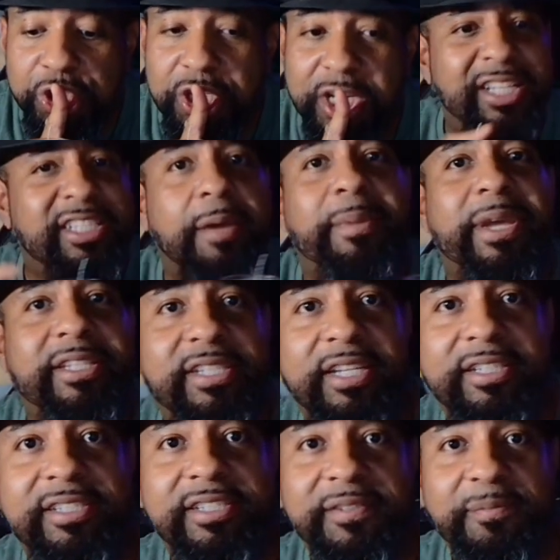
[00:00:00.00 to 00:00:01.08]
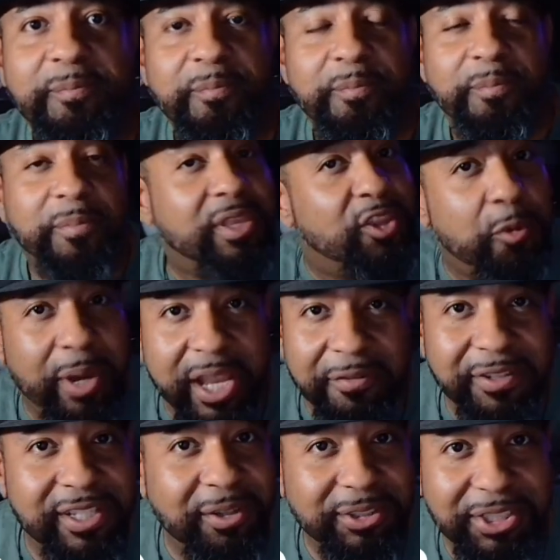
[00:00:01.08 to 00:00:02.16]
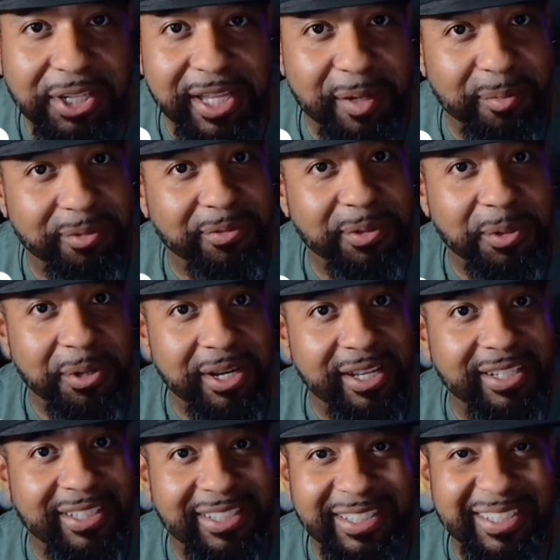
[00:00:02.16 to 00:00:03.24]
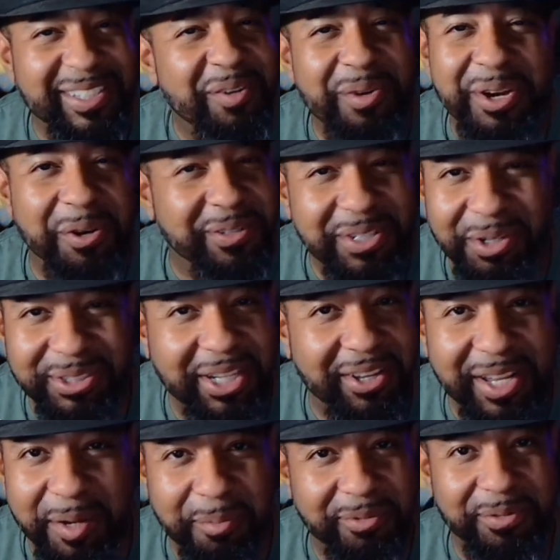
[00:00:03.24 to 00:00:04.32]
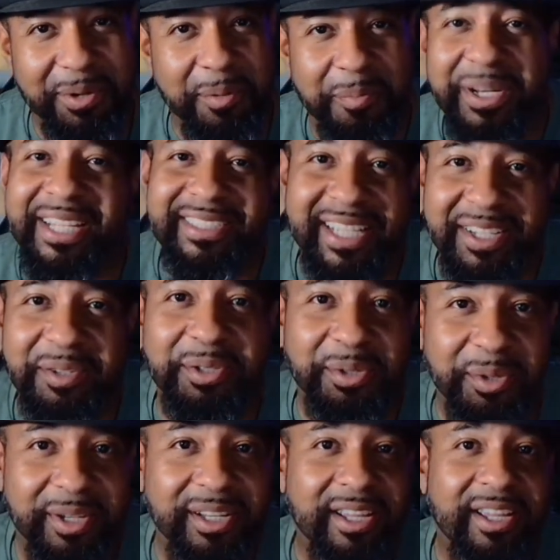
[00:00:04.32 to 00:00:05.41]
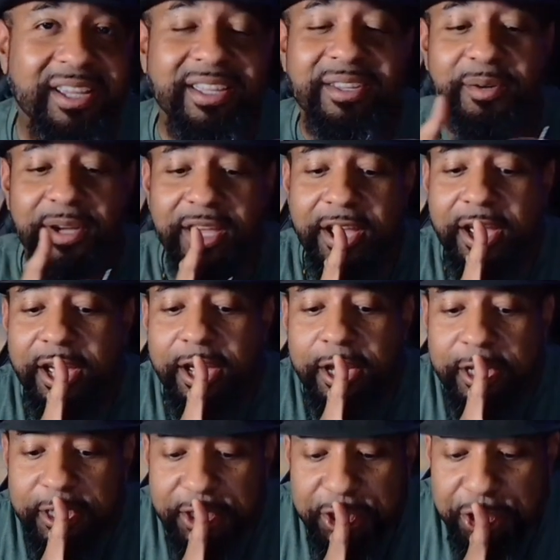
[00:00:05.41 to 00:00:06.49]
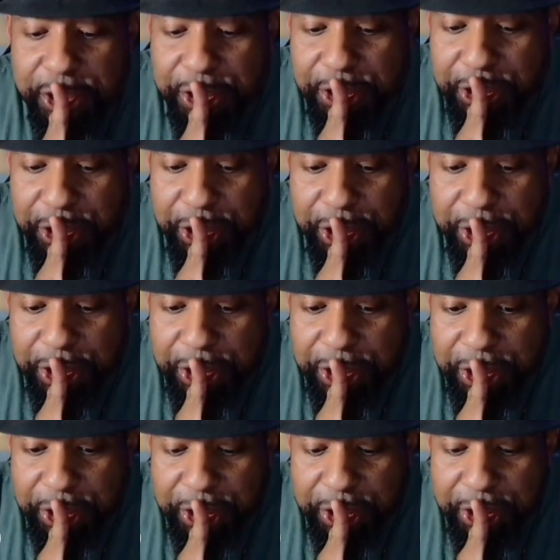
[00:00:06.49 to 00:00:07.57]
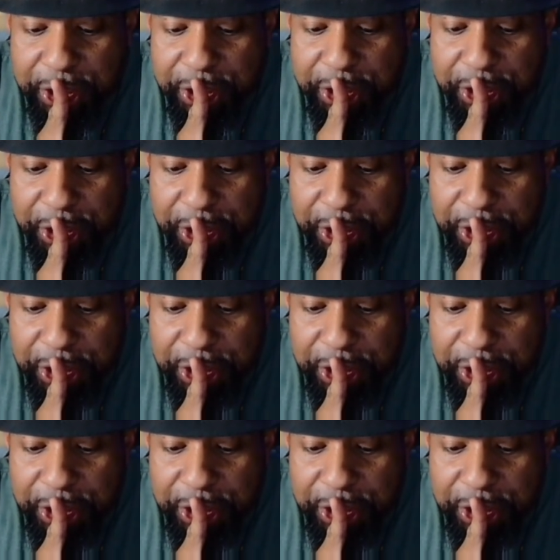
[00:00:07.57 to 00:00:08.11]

Does that make sense? Nobody ever told y'all that before, right? No one ever told y'all that before, but that's how you do it. You shh,